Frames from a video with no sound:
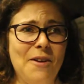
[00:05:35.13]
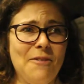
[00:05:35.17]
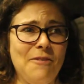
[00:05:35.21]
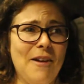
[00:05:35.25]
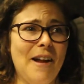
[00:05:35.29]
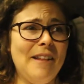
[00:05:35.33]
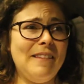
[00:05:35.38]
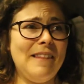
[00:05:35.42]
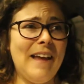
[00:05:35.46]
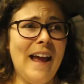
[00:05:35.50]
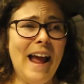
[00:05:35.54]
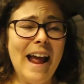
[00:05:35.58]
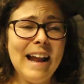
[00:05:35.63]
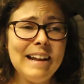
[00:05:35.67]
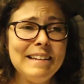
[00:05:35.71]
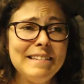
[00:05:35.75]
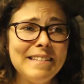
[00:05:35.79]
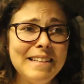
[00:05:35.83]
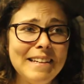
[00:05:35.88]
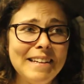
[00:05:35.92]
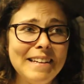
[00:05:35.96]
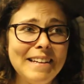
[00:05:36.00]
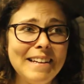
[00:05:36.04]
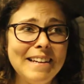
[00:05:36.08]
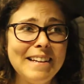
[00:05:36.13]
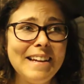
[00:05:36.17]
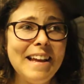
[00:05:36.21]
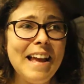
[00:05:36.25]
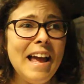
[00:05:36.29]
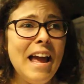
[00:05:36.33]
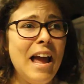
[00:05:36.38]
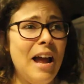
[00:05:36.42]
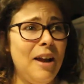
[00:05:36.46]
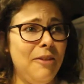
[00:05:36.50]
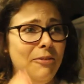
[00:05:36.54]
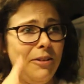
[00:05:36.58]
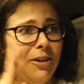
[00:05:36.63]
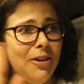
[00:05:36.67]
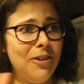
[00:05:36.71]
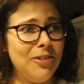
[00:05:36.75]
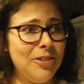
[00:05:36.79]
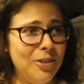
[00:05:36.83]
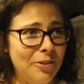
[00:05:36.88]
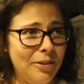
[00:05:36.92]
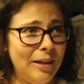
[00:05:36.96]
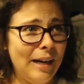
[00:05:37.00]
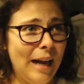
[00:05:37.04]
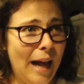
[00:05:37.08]
I read the ending, and we
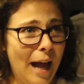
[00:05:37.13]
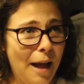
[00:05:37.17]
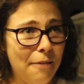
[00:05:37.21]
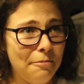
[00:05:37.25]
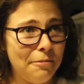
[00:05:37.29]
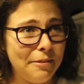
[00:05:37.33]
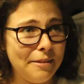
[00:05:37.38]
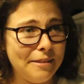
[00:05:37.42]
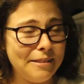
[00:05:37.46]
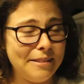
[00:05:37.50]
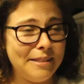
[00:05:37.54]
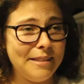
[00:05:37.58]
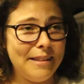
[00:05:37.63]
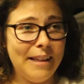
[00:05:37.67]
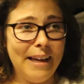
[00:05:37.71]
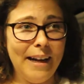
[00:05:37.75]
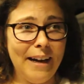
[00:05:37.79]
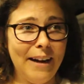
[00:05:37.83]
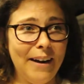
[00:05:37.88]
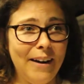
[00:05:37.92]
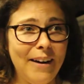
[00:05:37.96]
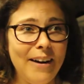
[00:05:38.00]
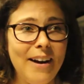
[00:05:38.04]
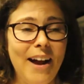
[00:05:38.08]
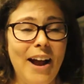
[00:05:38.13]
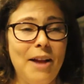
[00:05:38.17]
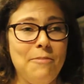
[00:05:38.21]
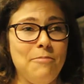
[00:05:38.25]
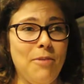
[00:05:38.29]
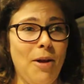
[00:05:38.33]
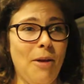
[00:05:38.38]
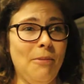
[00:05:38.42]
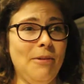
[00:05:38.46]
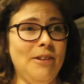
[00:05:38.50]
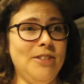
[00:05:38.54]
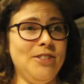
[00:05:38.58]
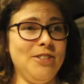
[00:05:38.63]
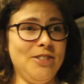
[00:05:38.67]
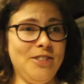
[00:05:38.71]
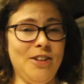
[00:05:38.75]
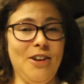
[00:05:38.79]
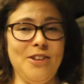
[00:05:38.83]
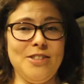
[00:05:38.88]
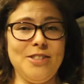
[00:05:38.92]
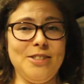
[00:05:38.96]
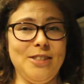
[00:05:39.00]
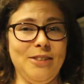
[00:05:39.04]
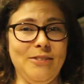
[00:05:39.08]
all know what happens there, I probably just
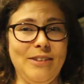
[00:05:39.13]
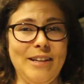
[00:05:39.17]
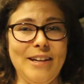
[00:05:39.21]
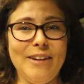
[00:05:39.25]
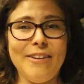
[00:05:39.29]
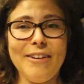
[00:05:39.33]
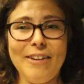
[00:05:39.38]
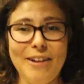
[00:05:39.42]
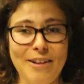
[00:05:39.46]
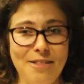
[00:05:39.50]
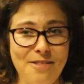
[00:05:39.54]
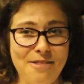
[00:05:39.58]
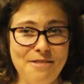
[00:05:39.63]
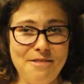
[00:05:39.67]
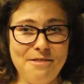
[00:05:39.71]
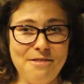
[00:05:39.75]
got so angry and